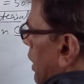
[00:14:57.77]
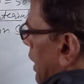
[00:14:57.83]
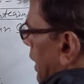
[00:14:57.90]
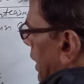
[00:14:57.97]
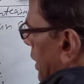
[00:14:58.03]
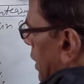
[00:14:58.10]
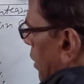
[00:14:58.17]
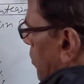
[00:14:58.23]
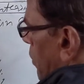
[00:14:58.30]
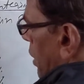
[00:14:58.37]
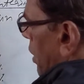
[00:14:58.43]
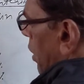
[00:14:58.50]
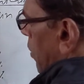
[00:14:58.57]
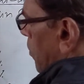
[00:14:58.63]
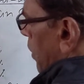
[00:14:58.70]
In the
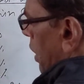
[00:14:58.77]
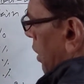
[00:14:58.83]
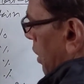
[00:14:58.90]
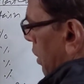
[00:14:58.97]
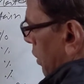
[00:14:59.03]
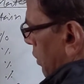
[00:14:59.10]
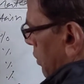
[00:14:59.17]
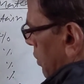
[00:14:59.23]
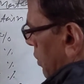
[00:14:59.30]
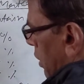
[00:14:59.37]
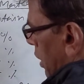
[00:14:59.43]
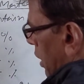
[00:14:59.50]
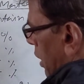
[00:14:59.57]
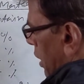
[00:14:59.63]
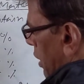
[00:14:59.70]
middle part,
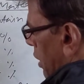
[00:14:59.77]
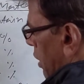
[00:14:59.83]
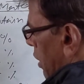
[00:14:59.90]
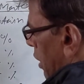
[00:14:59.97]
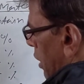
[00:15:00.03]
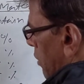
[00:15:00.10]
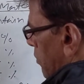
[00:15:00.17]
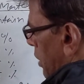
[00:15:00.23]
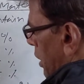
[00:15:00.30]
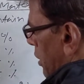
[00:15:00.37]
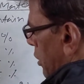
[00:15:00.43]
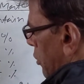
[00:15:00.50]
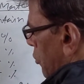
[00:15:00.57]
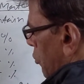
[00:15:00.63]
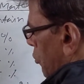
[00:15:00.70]
any lime
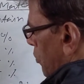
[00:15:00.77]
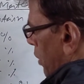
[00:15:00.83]
added to